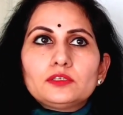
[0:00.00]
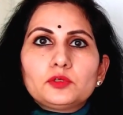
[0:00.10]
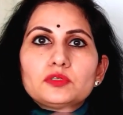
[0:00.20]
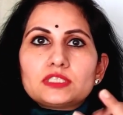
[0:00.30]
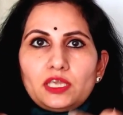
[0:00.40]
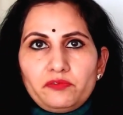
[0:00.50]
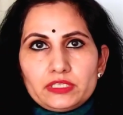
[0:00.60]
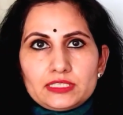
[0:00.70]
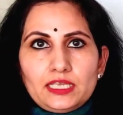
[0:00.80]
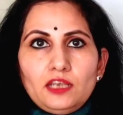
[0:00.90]
To save
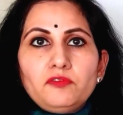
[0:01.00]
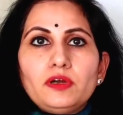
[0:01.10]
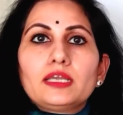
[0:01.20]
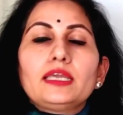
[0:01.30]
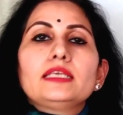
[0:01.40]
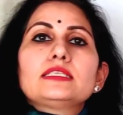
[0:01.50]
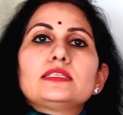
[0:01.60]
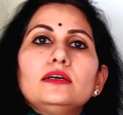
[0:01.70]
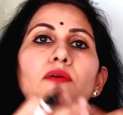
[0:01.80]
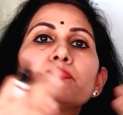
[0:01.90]
itself against
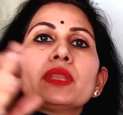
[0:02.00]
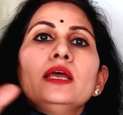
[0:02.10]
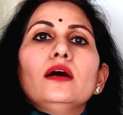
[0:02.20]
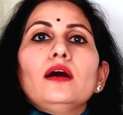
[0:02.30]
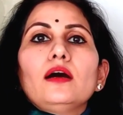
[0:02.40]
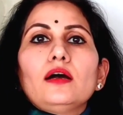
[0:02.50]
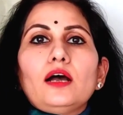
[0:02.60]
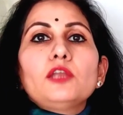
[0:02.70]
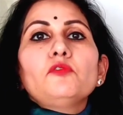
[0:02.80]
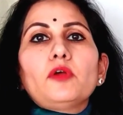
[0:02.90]
the
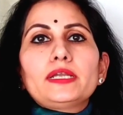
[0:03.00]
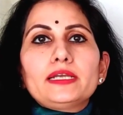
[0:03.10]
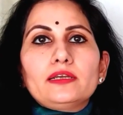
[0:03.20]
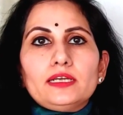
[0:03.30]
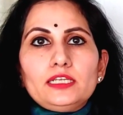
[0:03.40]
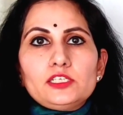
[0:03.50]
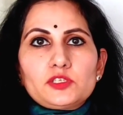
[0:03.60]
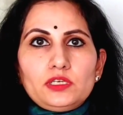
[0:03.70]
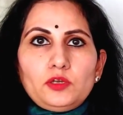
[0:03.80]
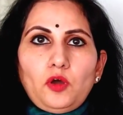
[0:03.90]
unwanted
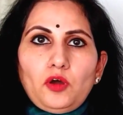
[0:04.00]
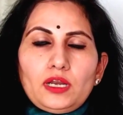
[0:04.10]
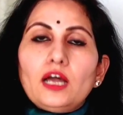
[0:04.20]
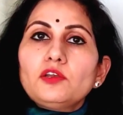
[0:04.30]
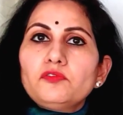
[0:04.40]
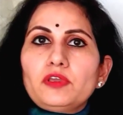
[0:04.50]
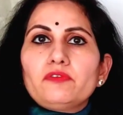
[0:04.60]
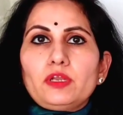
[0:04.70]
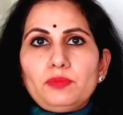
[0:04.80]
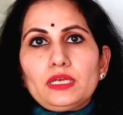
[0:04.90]
condition or
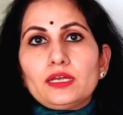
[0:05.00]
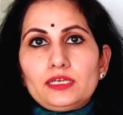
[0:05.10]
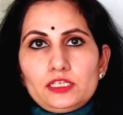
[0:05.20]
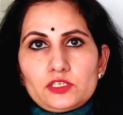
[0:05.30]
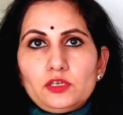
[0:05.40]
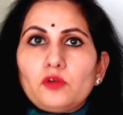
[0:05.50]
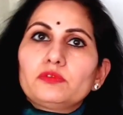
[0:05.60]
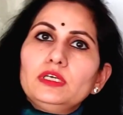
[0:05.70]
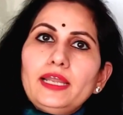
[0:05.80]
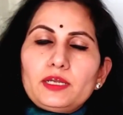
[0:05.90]
unfavorable condition of
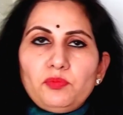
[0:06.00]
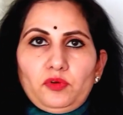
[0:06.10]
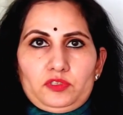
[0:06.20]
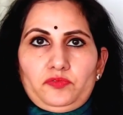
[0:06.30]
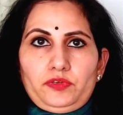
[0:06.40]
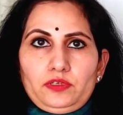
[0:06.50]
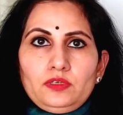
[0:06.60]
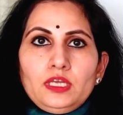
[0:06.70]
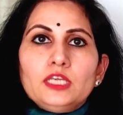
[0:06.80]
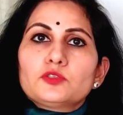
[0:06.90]
the atmosphere.
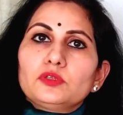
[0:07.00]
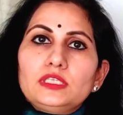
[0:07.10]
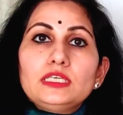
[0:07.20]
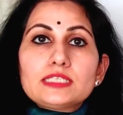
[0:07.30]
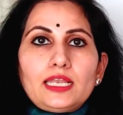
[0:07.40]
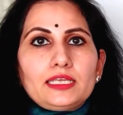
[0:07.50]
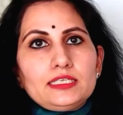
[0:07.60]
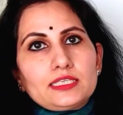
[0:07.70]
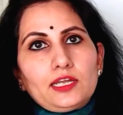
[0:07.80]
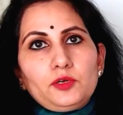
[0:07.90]
So these
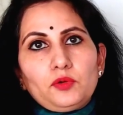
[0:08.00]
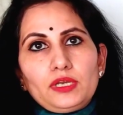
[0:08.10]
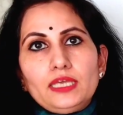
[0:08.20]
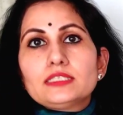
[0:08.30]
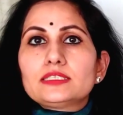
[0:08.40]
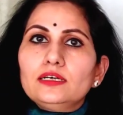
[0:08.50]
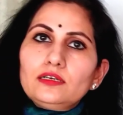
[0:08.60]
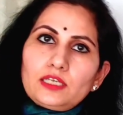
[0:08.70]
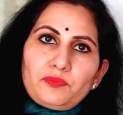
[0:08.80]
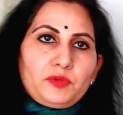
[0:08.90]
algae are known as
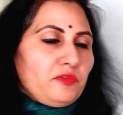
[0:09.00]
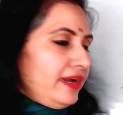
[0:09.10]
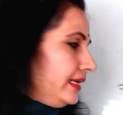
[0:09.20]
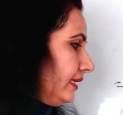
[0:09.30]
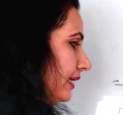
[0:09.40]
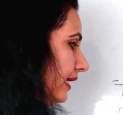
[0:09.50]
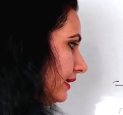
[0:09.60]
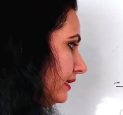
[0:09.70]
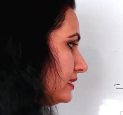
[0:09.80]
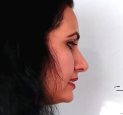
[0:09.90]
the cryptophytic
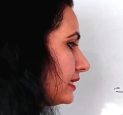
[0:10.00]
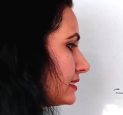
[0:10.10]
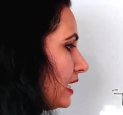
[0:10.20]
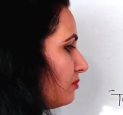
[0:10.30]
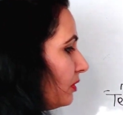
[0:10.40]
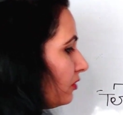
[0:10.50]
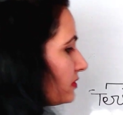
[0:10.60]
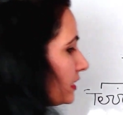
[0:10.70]
algae. Example of